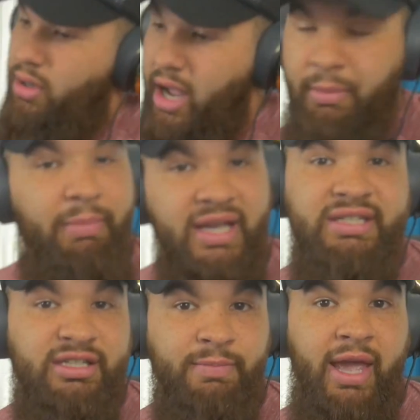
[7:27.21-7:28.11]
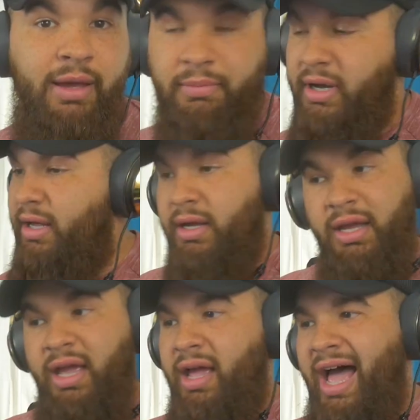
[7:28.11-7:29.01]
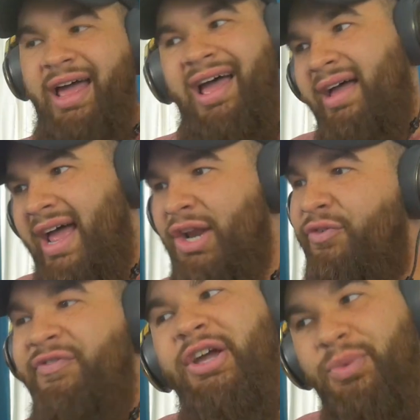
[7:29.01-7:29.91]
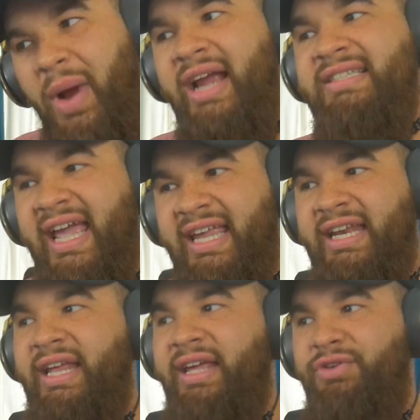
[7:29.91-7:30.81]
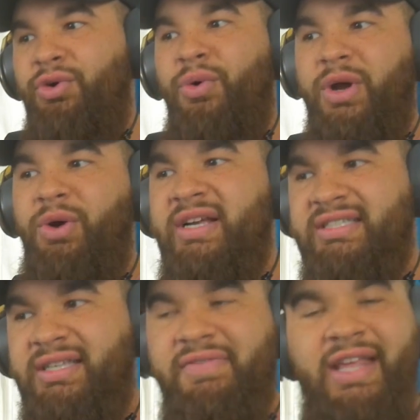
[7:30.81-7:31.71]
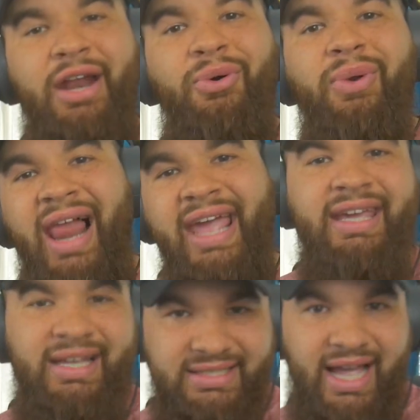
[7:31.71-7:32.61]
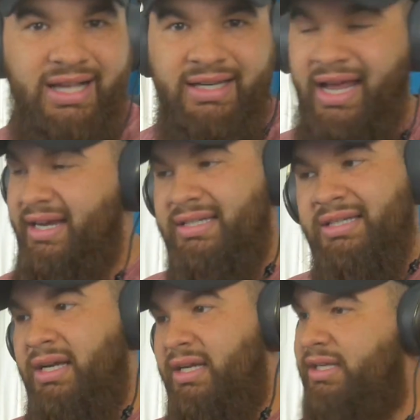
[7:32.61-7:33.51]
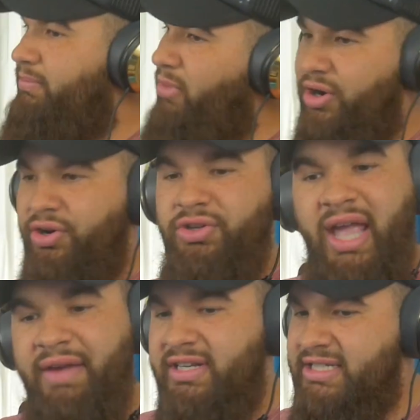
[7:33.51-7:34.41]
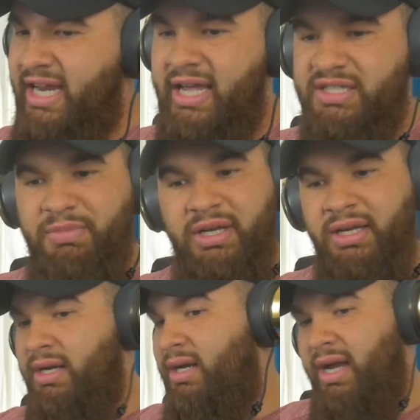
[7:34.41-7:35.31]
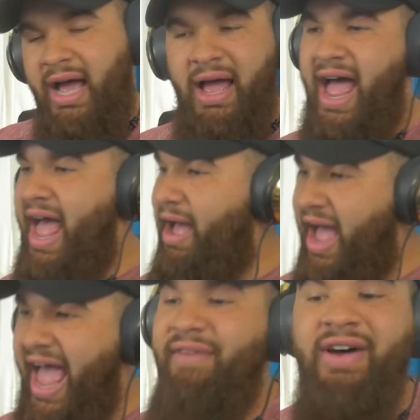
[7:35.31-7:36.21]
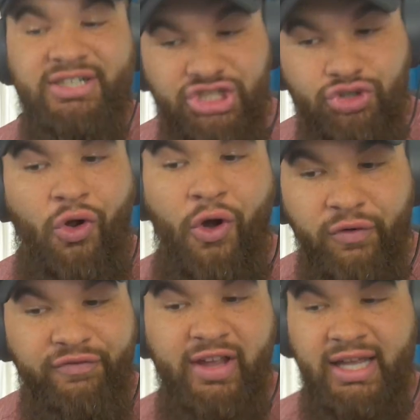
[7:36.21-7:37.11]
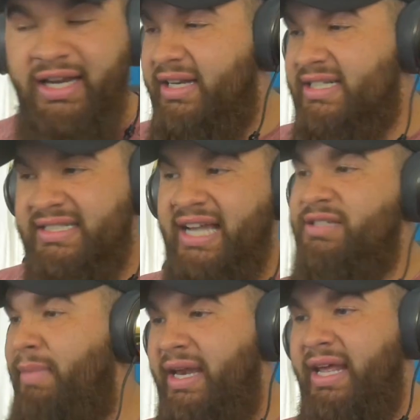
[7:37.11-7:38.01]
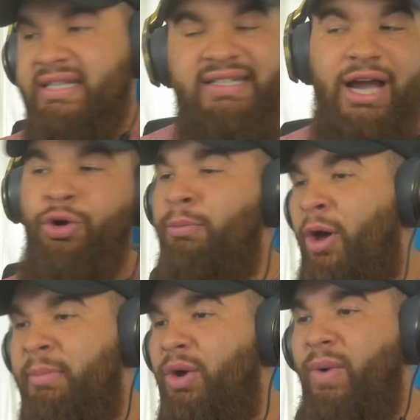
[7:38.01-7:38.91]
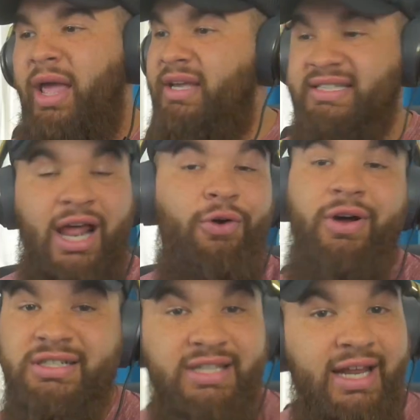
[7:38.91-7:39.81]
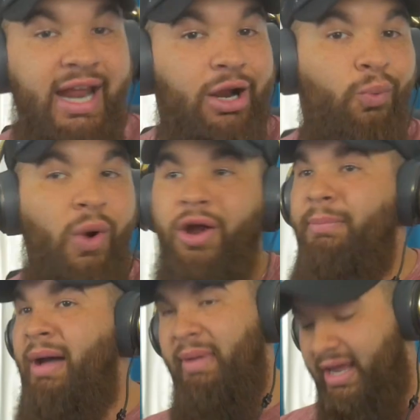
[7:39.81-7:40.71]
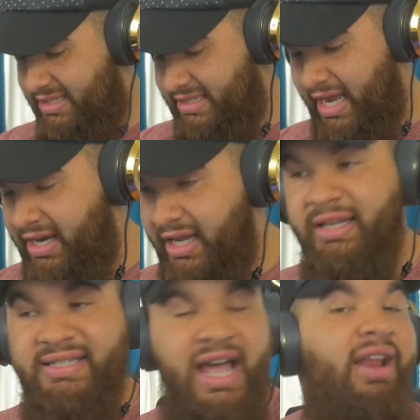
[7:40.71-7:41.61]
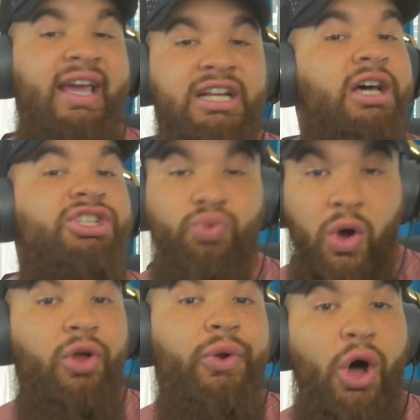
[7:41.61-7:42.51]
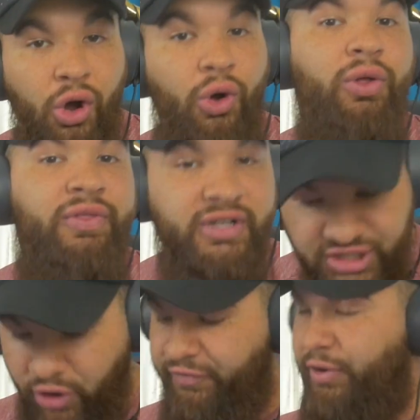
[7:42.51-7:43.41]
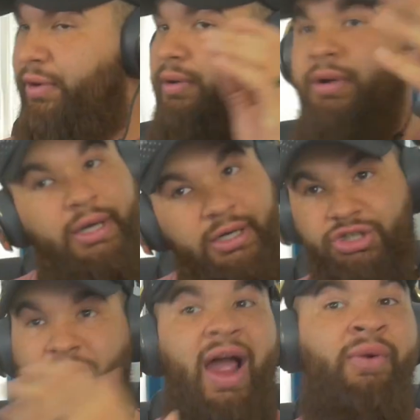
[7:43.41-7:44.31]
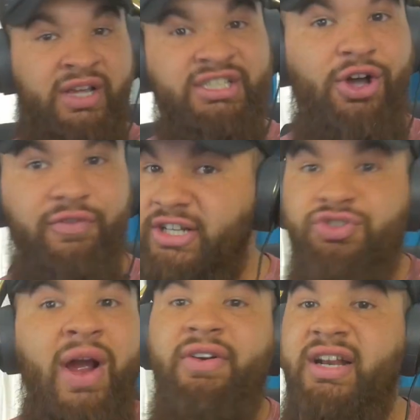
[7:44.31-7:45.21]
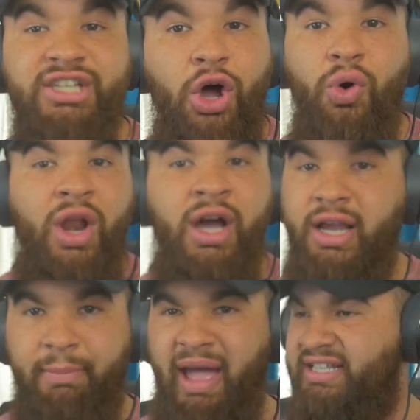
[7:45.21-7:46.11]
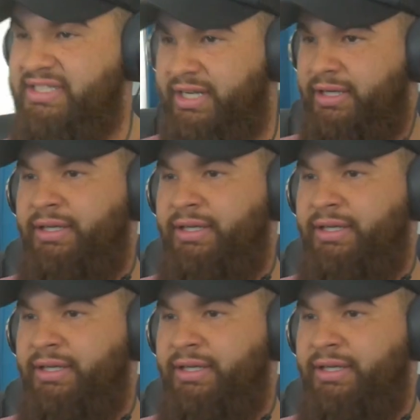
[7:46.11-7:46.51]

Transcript: I'm a businessman, but I don't feel right taking it if you're going to request stuff that I don't like exactly. Now, this, Marco, you gave it a chance, but I have a strong feeling that this next minute is not going to blow me away because I don't understand not a word my man is saying. It sounds like he done swallowed all the sulfur. Drowned in sulfur. He drowned in his whole lung capacity.